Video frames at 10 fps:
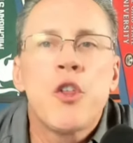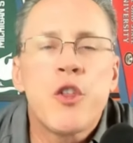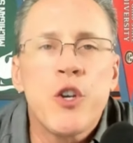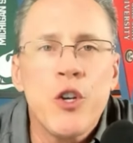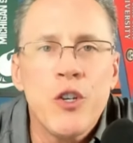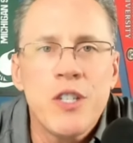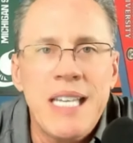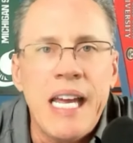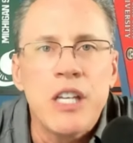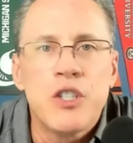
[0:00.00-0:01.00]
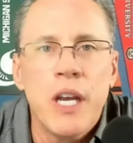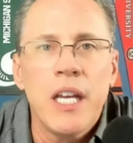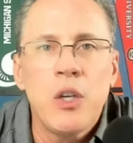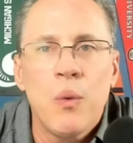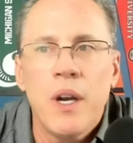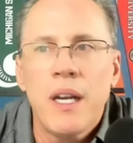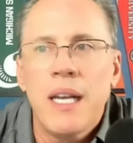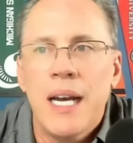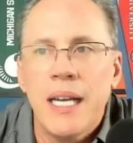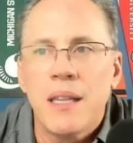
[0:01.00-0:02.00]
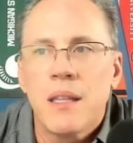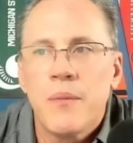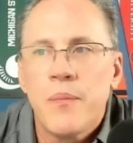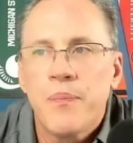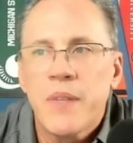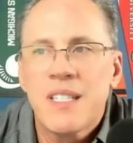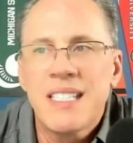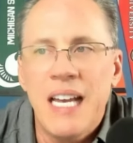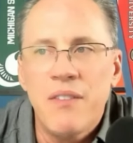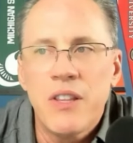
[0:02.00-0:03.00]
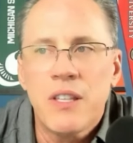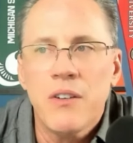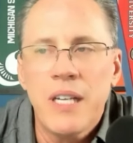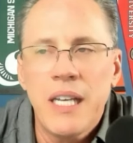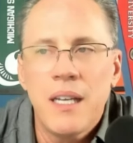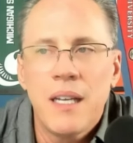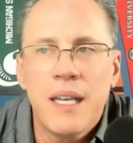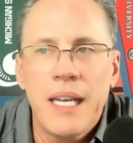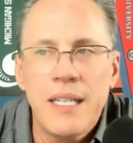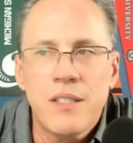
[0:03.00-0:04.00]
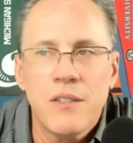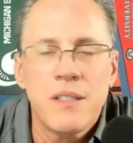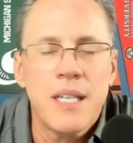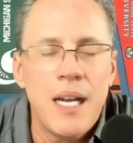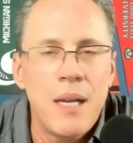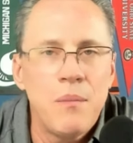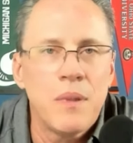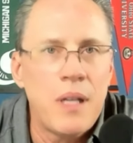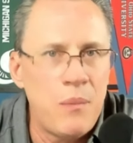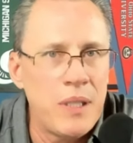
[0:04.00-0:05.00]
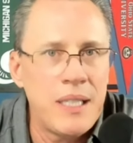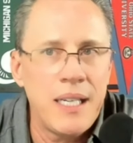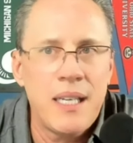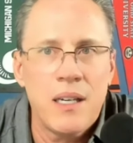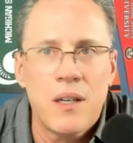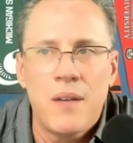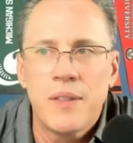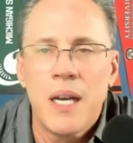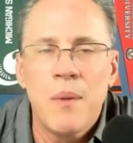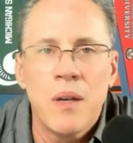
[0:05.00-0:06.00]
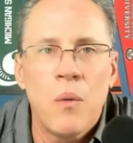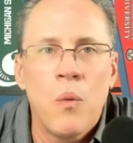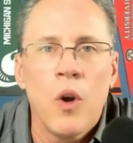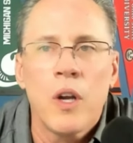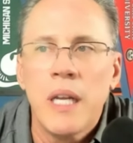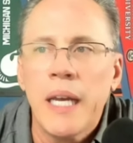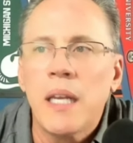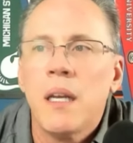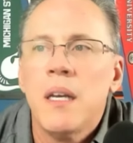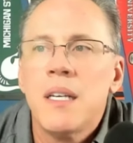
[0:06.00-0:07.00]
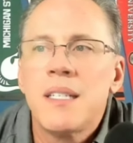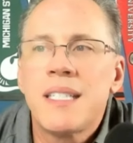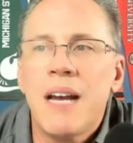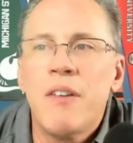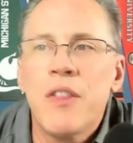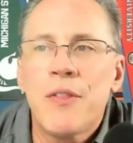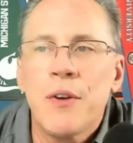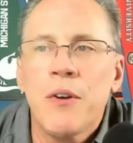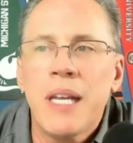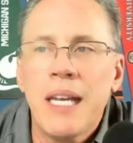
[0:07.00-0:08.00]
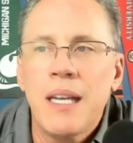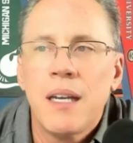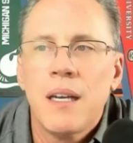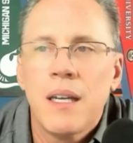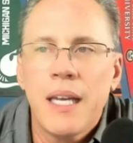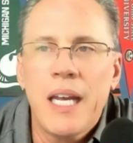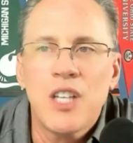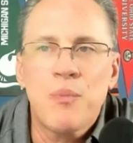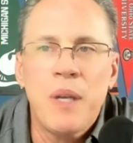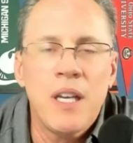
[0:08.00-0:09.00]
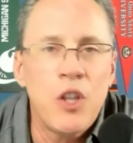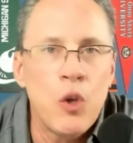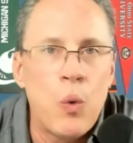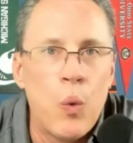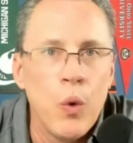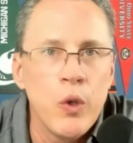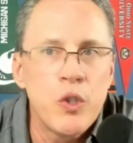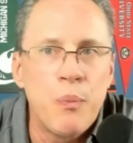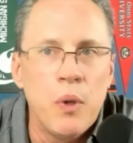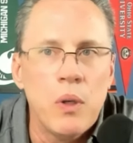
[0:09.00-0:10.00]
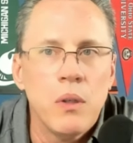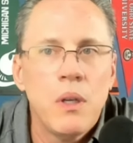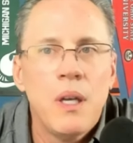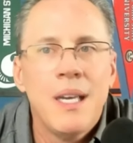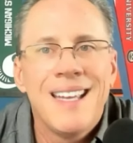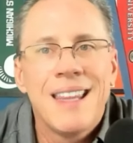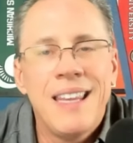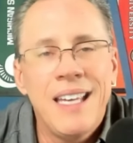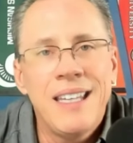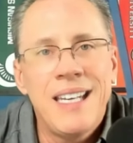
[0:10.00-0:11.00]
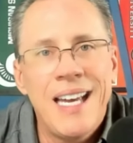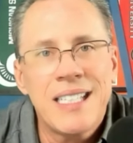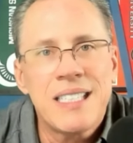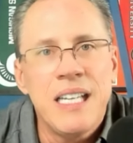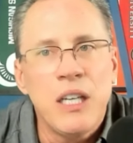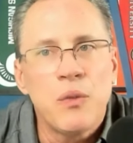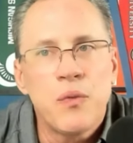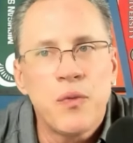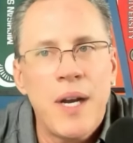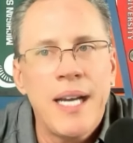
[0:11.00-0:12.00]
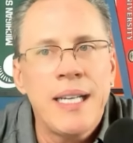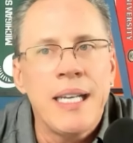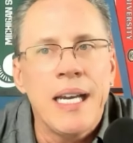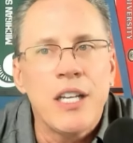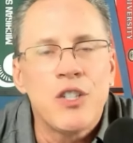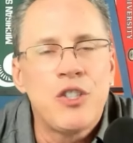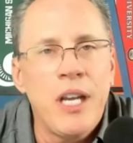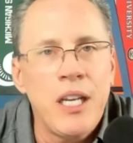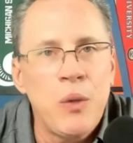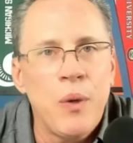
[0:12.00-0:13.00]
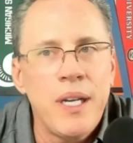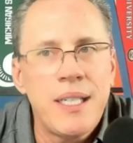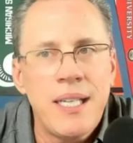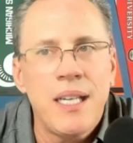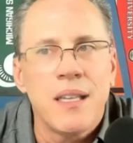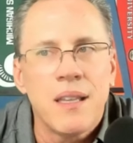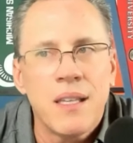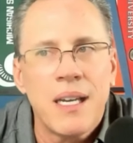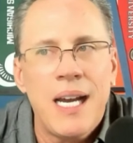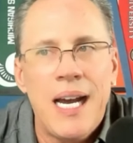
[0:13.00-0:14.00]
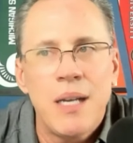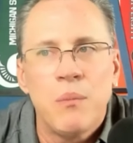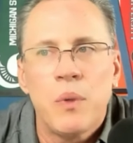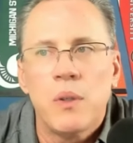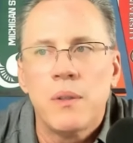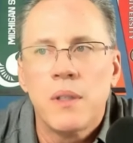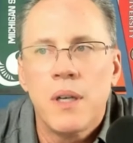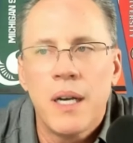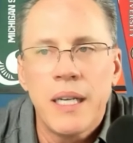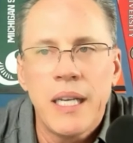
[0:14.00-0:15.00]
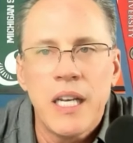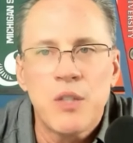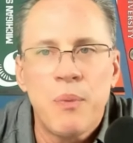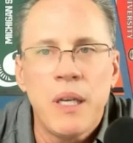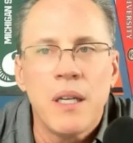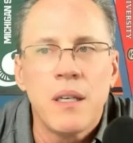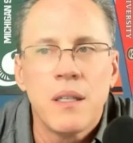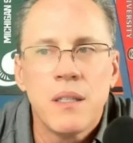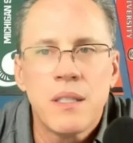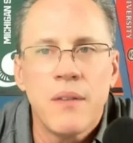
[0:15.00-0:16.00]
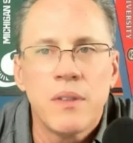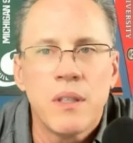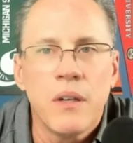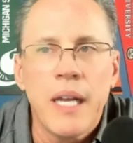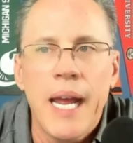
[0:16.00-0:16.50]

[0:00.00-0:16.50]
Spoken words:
Thursday, January 9th, 7:30 Eastern time. How about that kickoff time on a work night? 7:30 ESPN, the Orange Bowl. Then the next night, Friday night, January 10th, the Cotton Bowl on ESPN, 7:30.